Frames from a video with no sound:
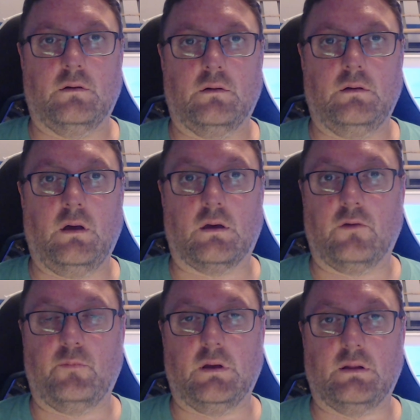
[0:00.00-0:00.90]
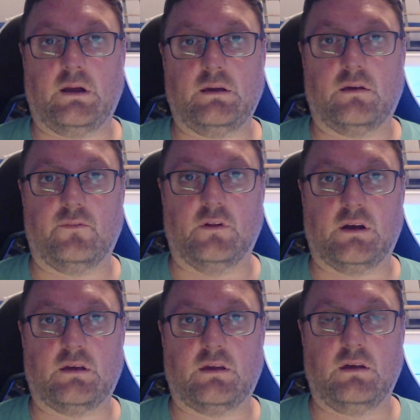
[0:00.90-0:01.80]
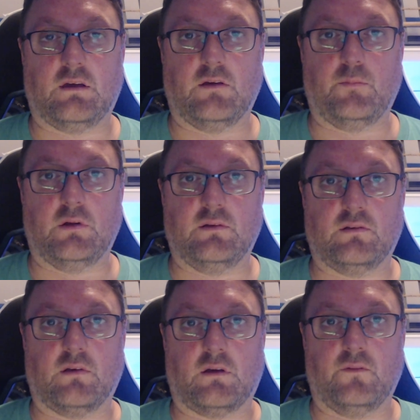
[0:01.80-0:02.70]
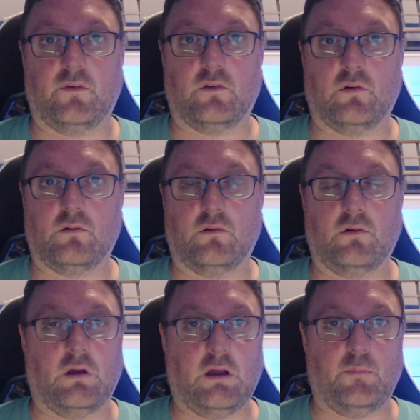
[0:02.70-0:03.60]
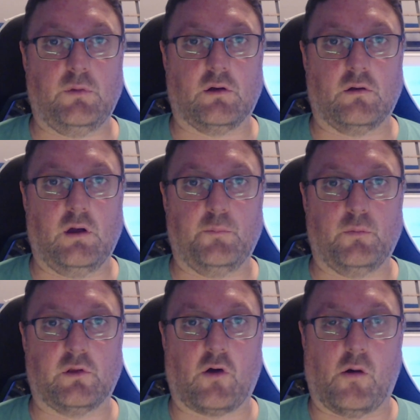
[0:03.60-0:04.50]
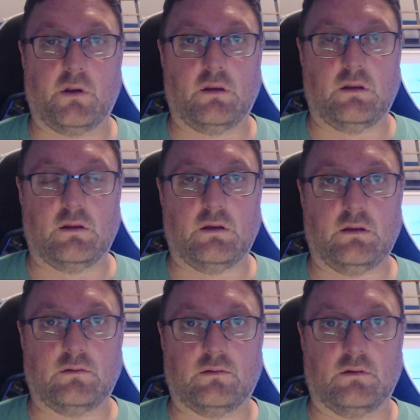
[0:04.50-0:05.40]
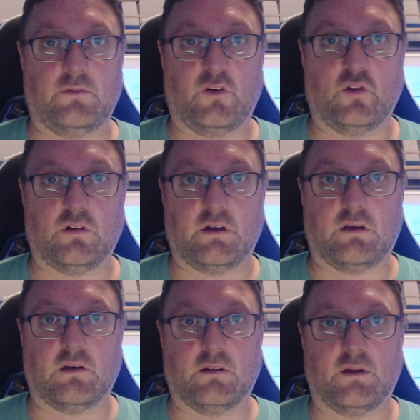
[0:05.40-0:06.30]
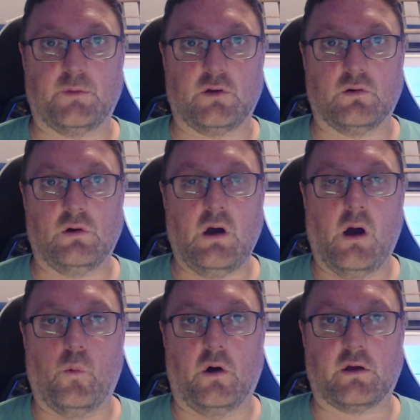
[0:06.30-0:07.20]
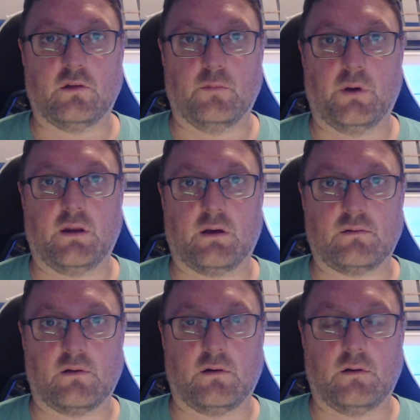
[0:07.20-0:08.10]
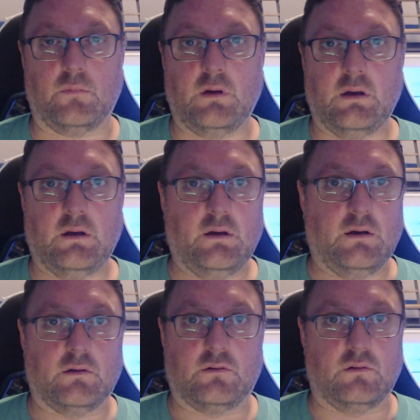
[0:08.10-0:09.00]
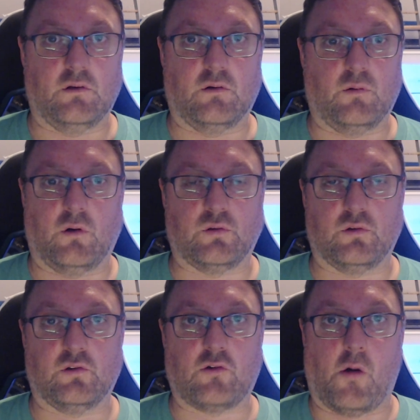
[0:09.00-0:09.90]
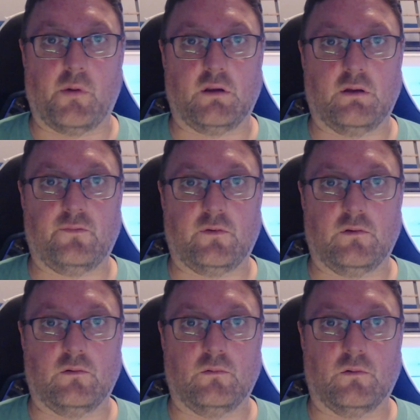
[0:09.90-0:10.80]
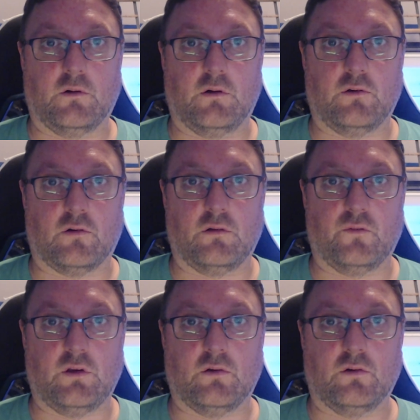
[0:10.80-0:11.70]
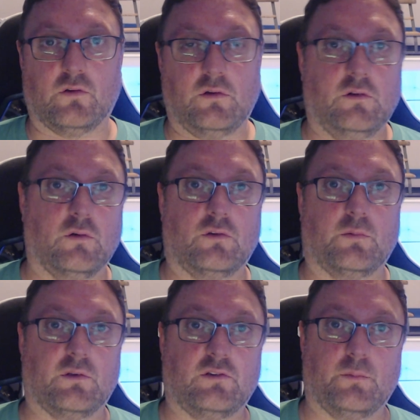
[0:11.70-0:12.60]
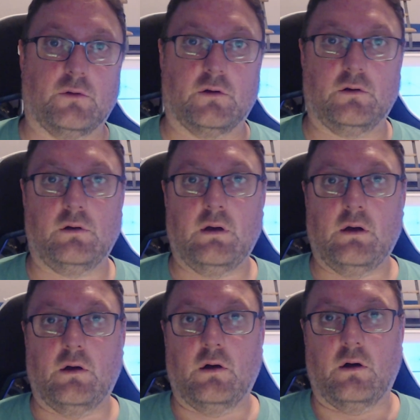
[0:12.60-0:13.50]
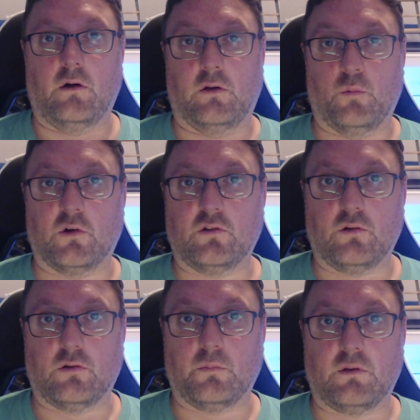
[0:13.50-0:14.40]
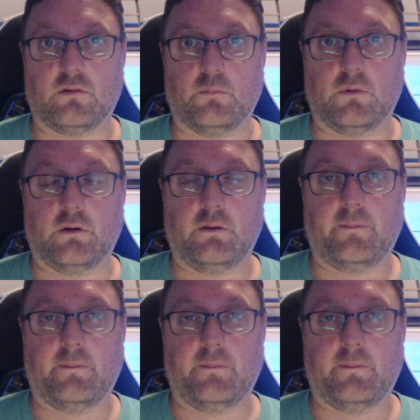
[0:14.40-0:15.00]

Yeah, give me a like if you like it. Give me a dislike if you don't. Hit me with a comment. Certainly if you don't like it, and let me know what I can do better next time. Also, just comment if you are enjoying the videos, or you're doing something similar, or you want to do something similar.